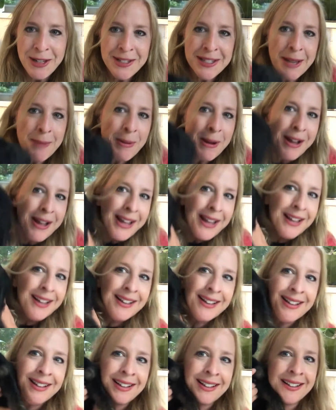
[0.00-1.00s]
You say bye.
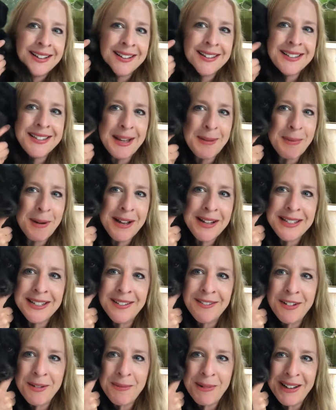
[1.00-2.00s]
Say bye
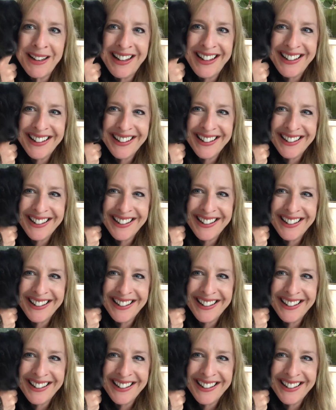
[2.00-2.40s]
to everybody.